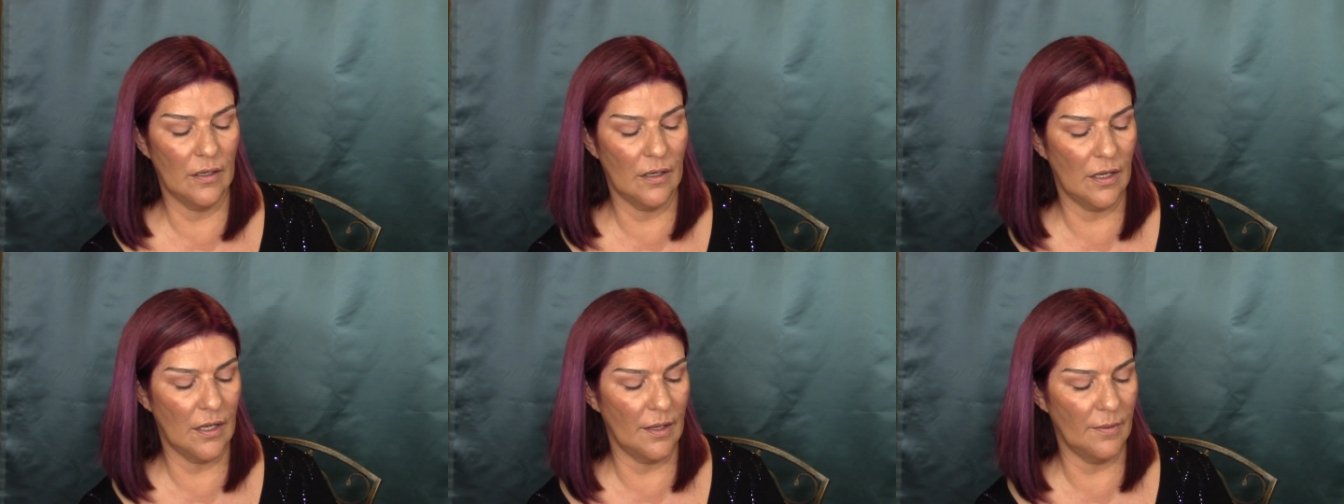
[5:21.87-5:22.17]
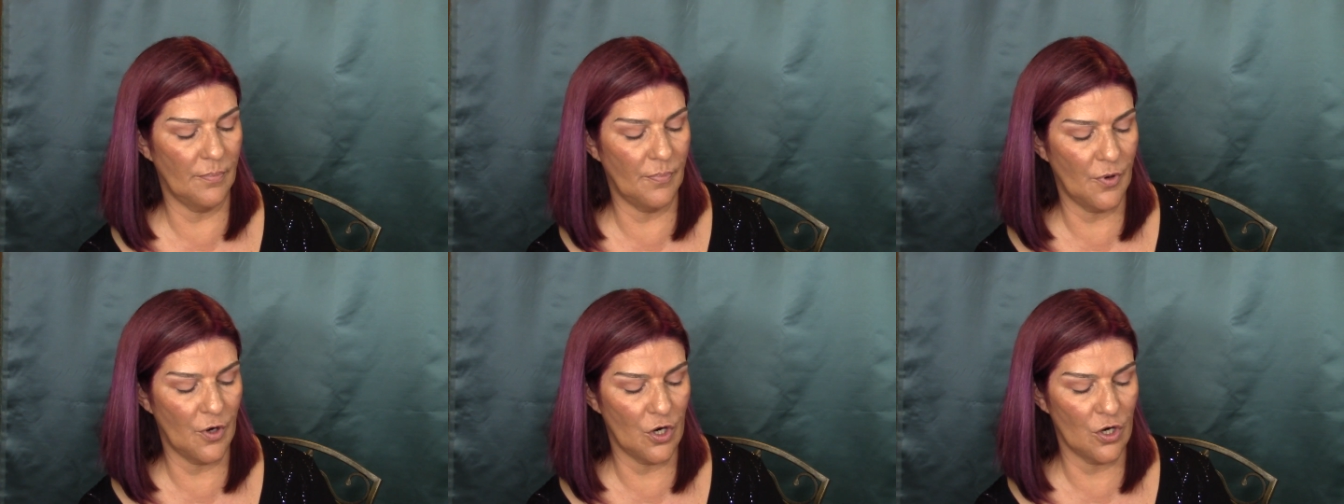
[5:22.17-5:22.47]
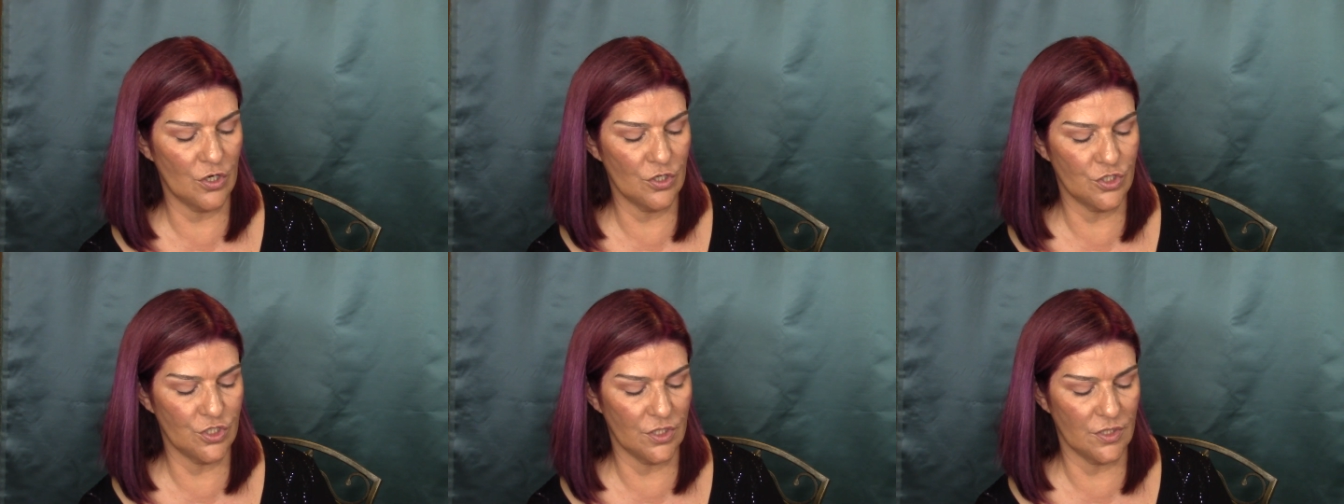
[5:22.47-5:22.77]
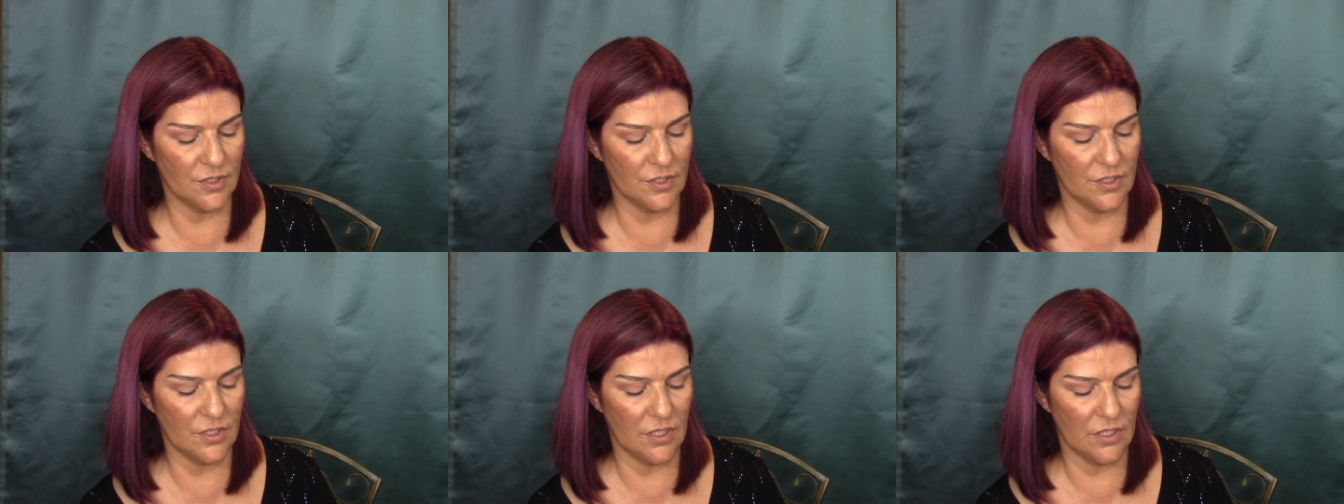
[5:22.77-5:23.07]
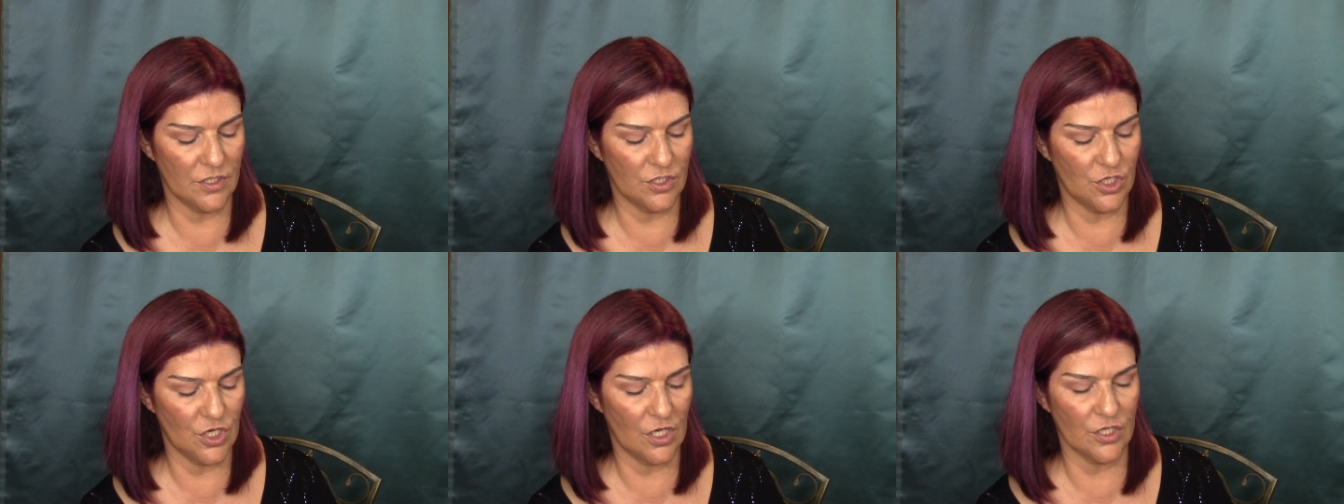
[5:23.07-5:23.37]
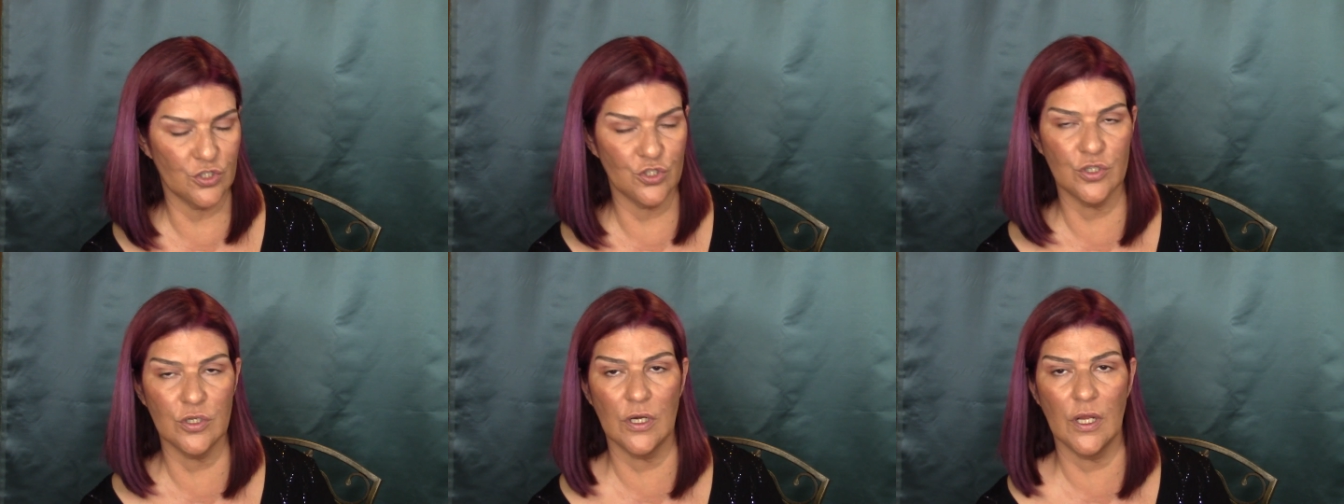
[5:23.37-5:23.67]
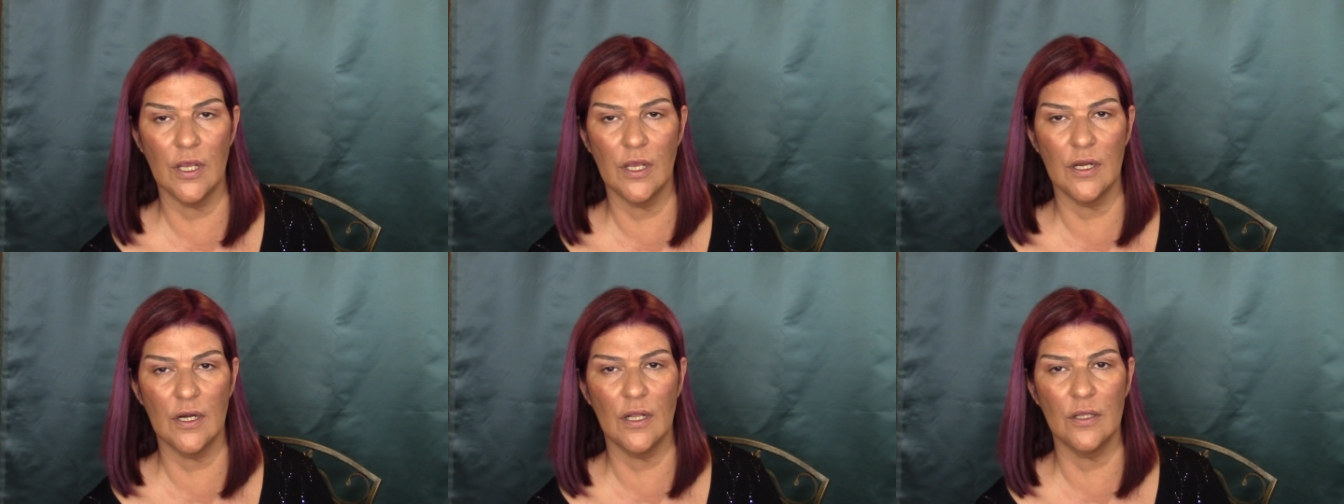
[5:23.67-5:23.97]
I purchased this
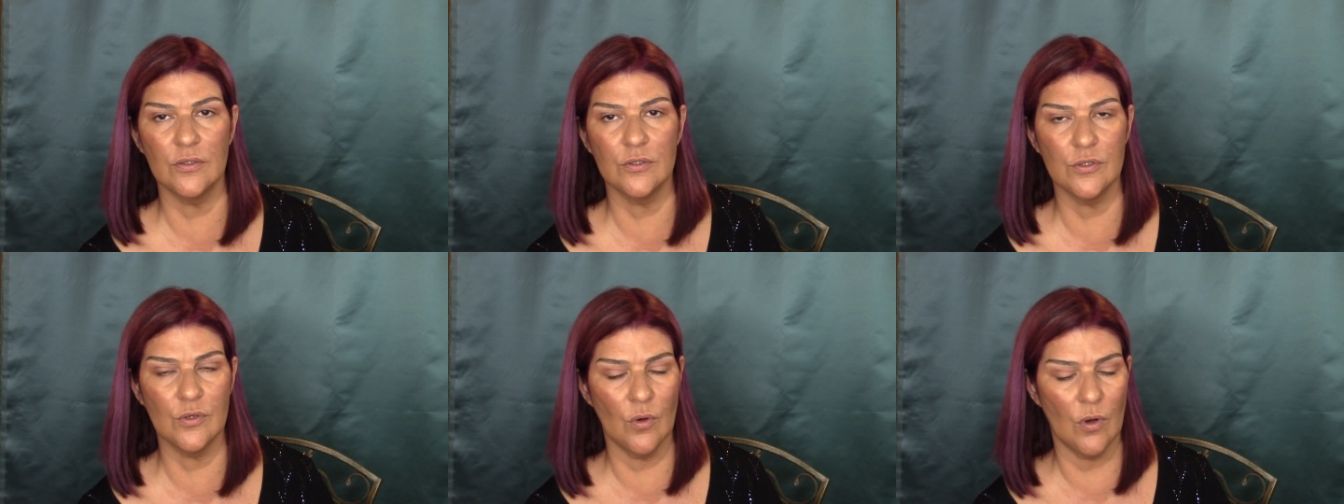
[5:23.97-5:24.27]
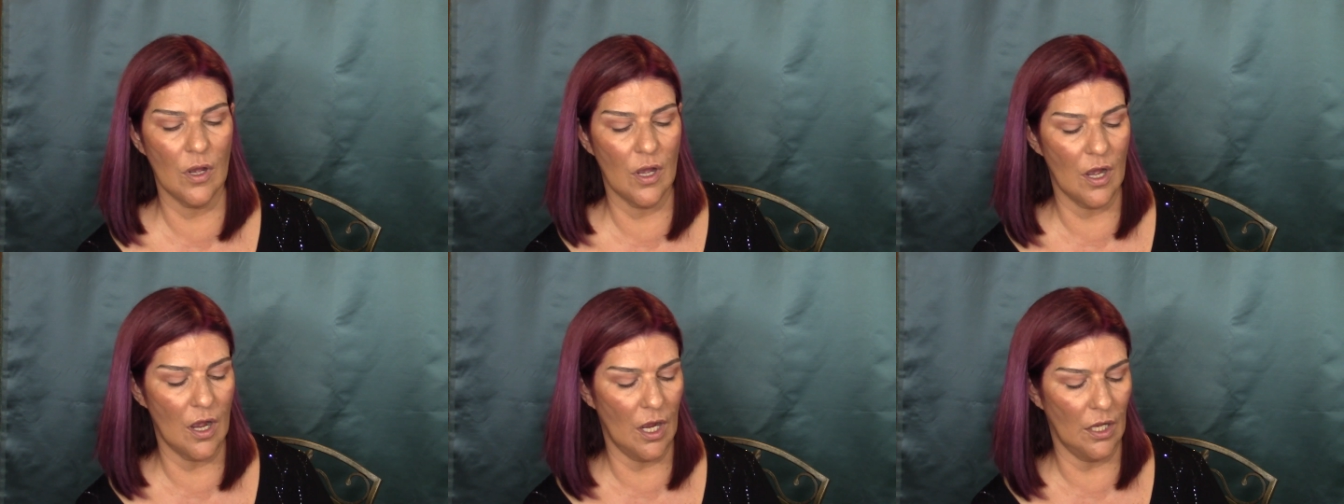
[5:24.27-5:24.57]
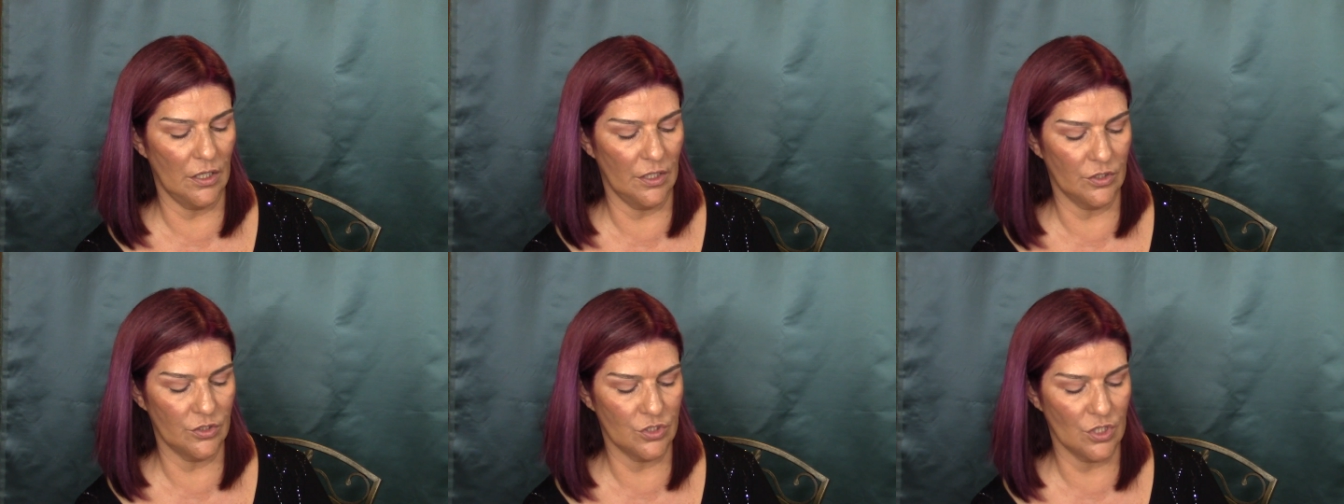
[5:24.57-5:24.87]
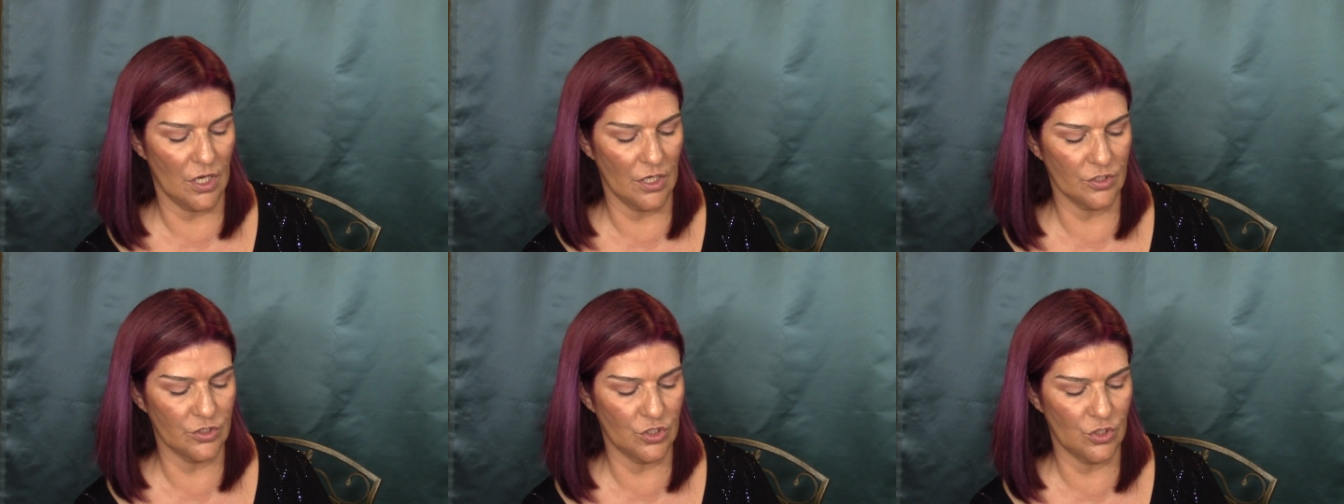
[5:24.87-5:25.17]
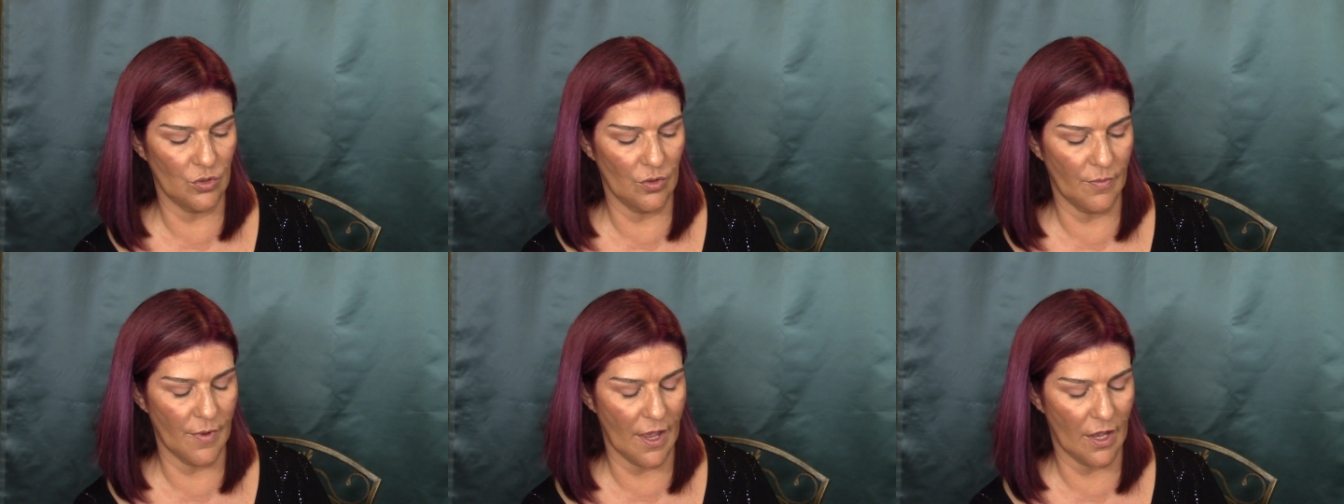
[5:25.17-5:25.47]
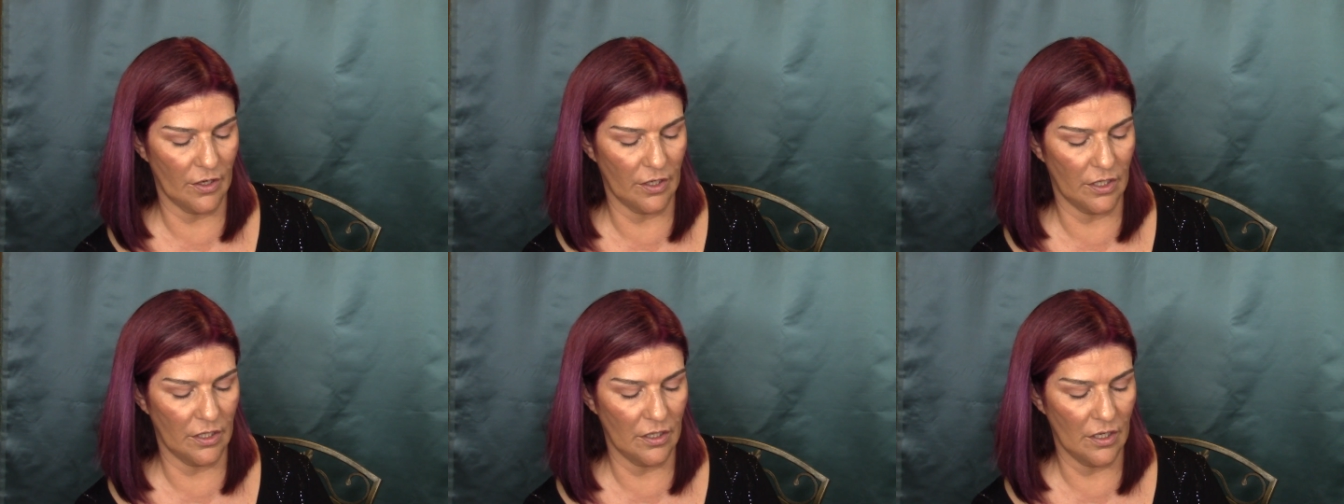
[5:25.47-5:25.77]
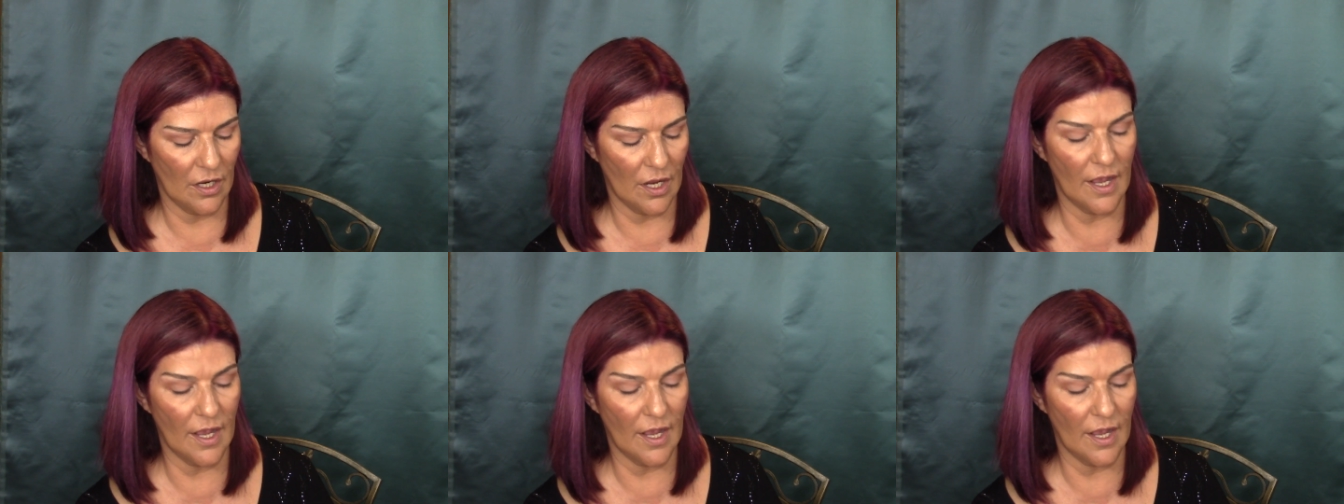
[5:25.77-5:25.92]
yesterday, and I'll do a haul and talk to you about it.